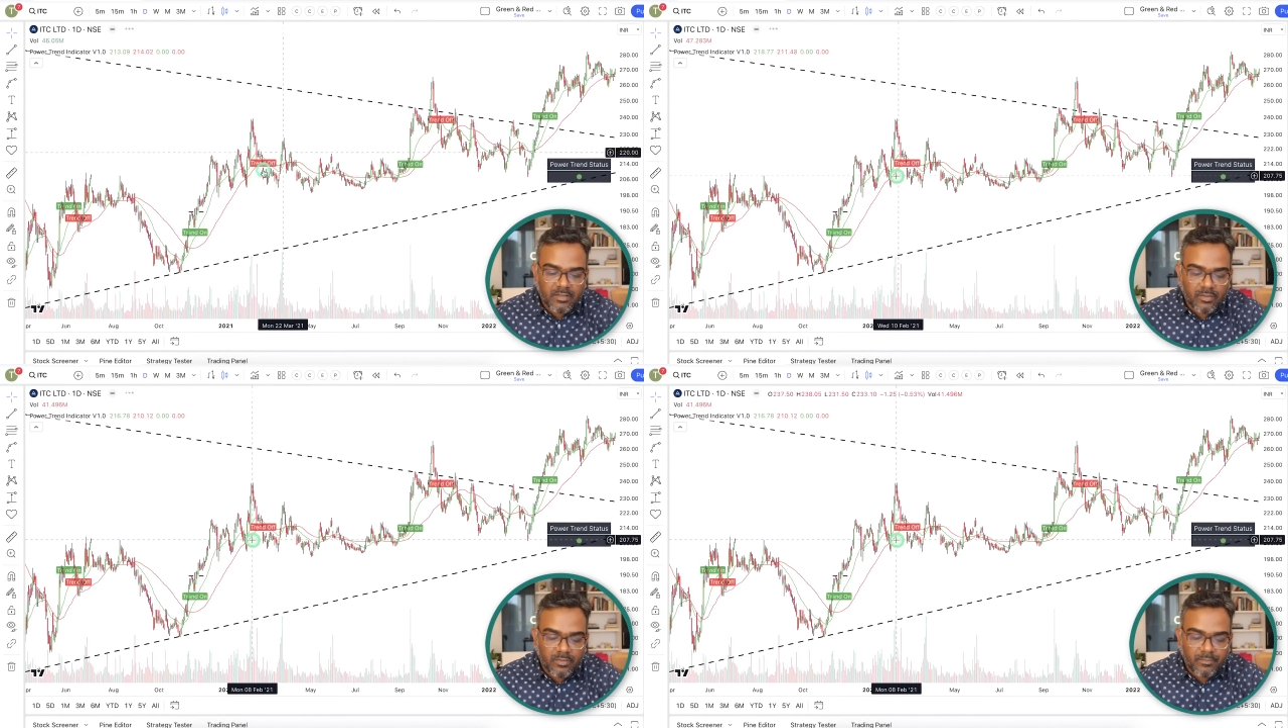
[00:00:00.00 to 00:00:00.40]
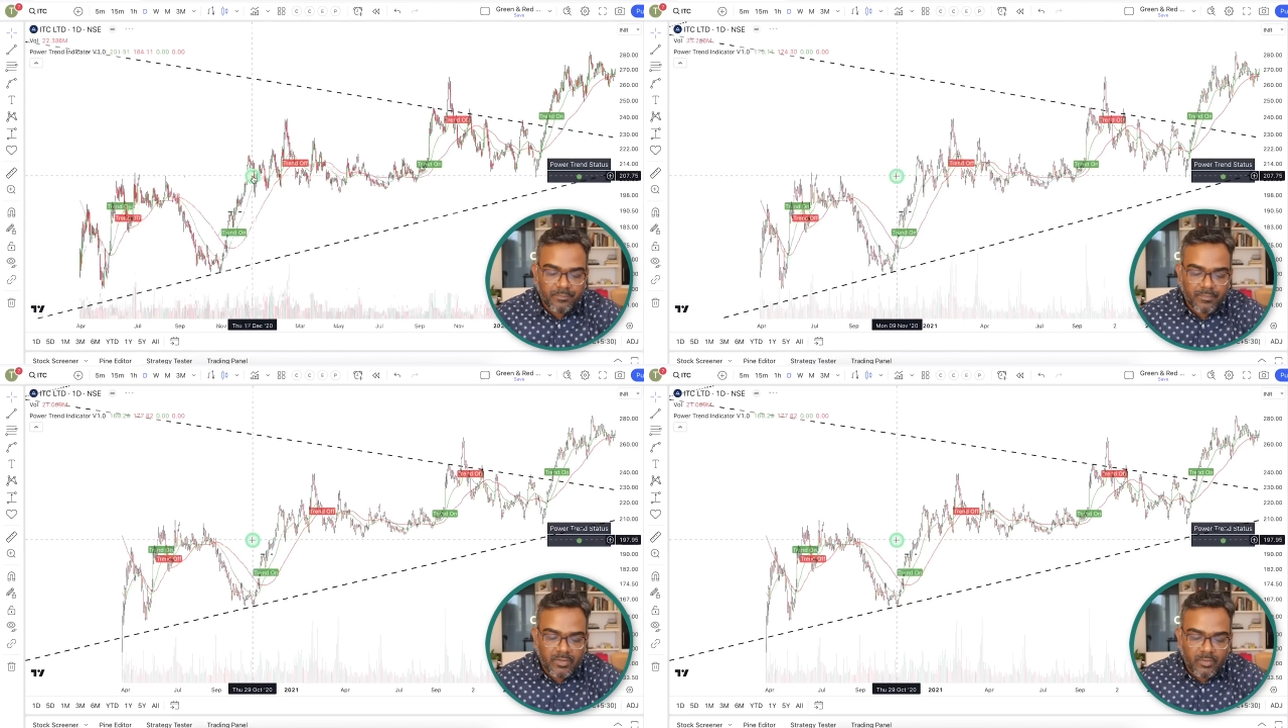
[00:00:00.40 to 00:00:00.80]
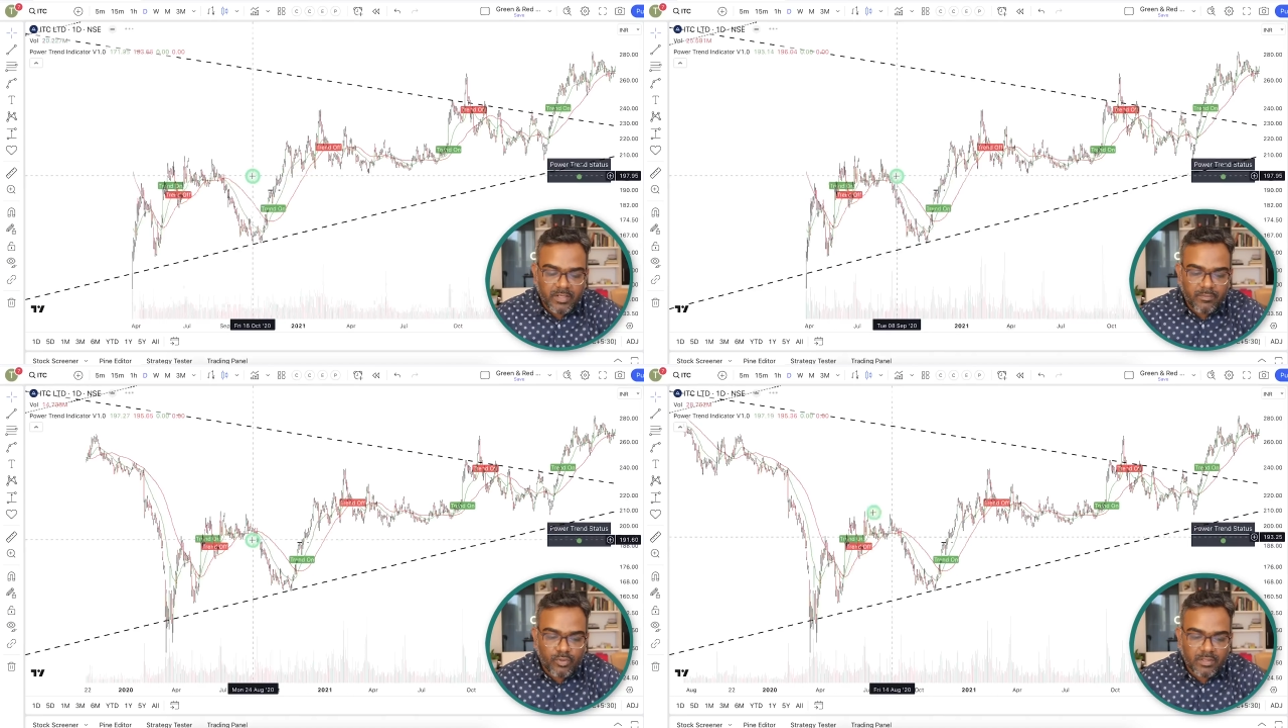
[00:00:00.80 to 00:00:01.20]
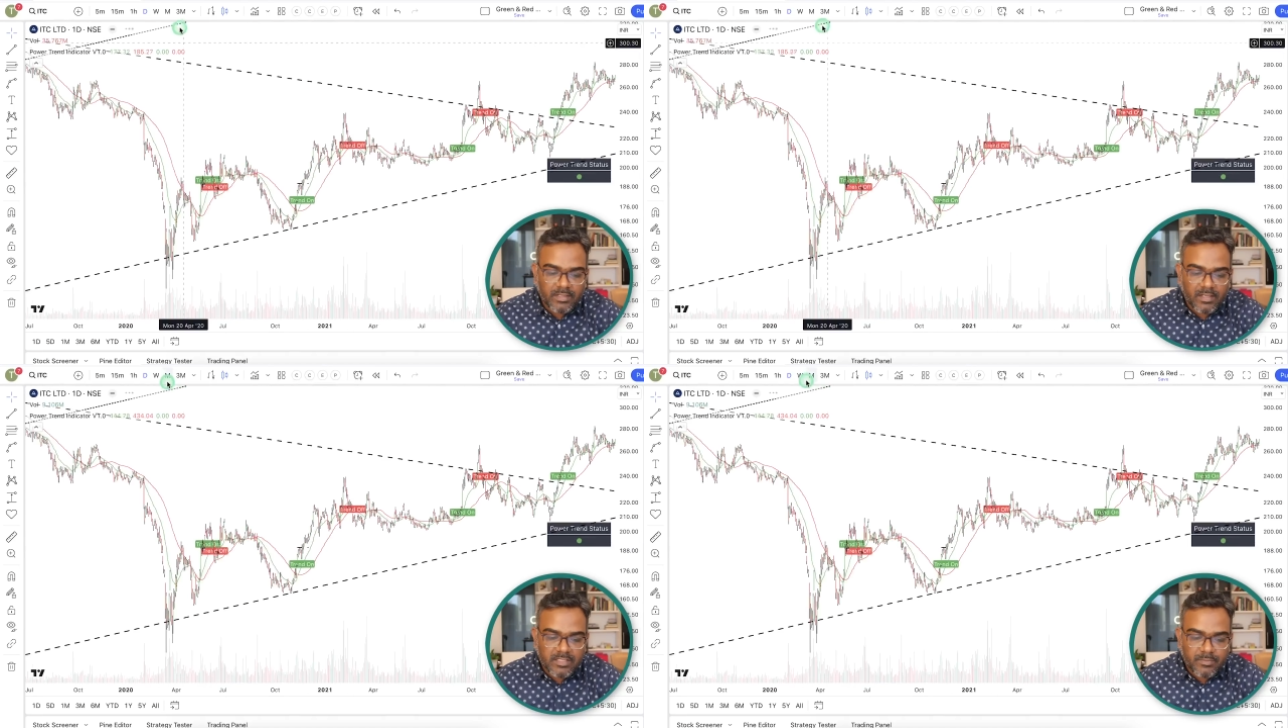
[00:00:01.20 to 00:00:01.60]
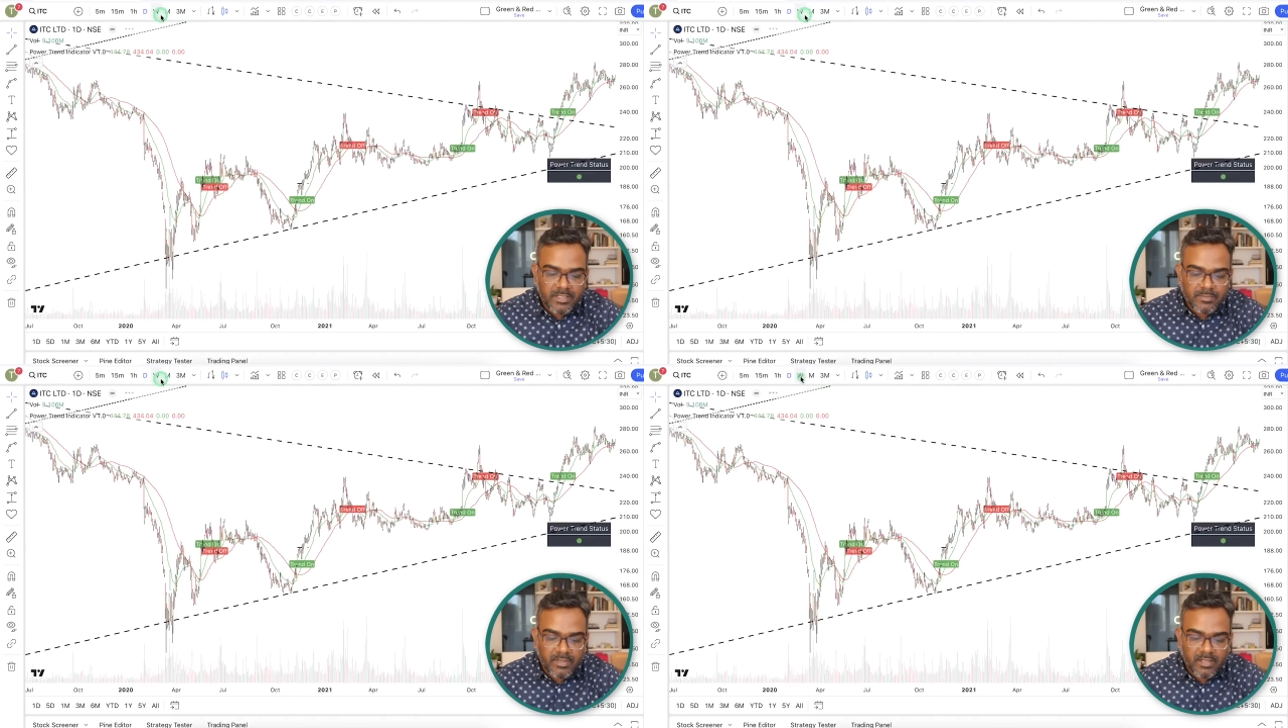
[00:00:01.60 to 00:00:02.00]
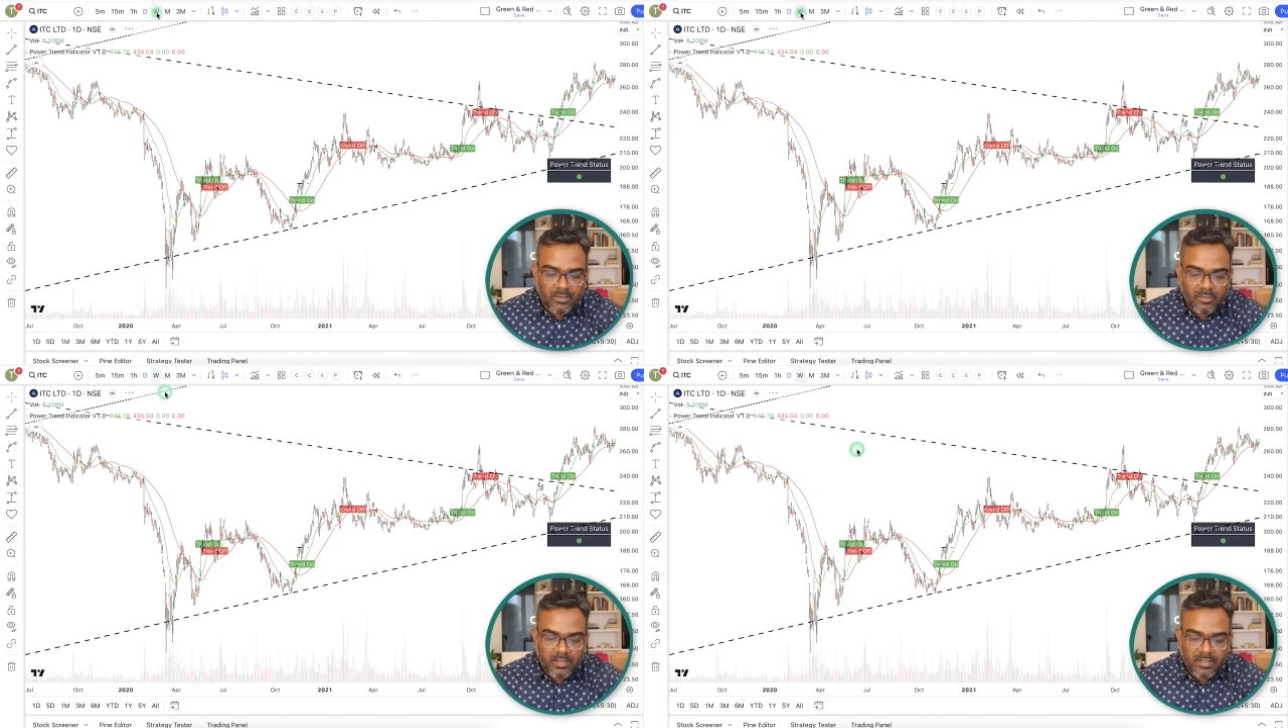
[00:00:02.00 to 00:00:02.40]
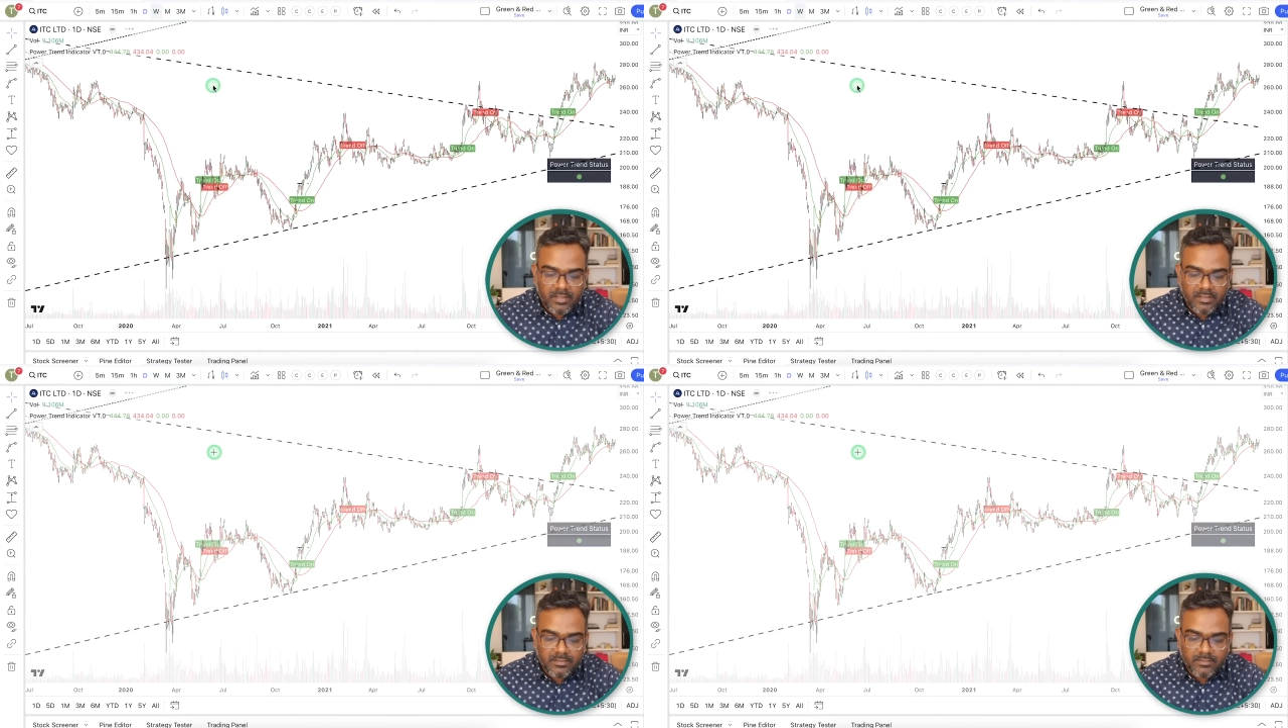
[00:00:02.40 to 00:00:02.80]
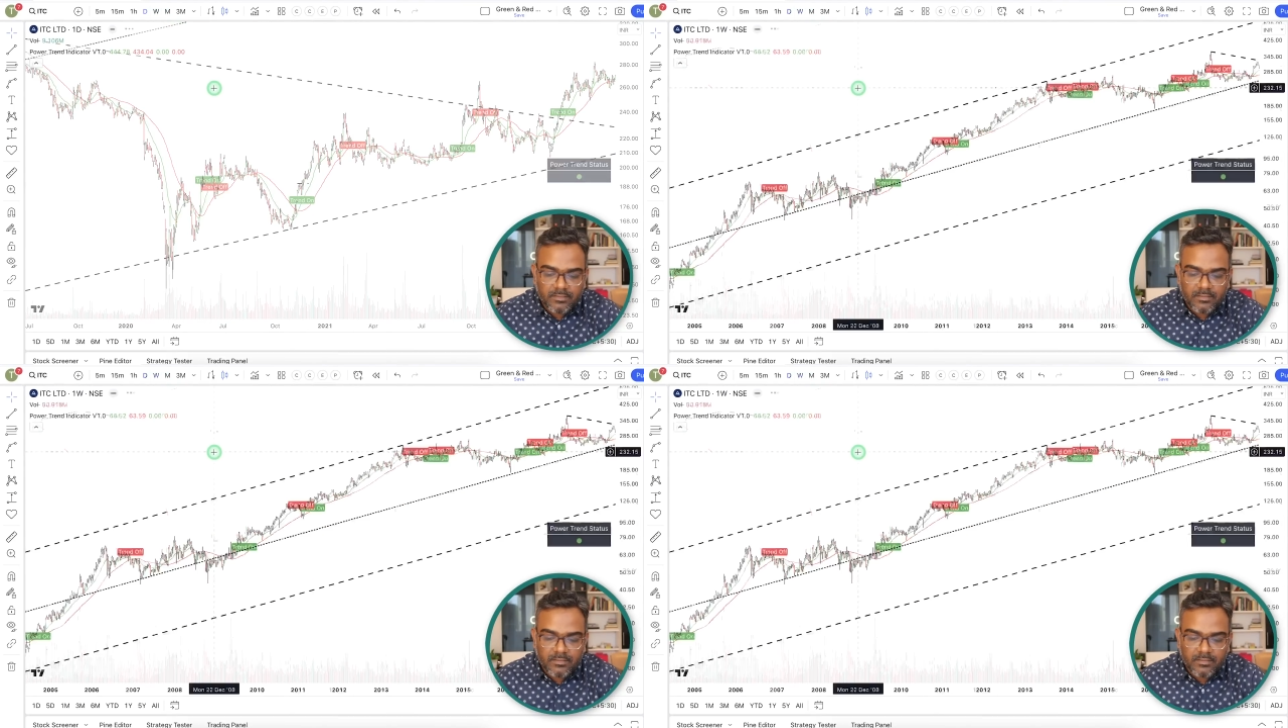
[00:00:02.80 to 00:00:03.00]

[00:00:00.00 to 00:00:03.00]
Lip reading: Now you could have bought the large base breakout here.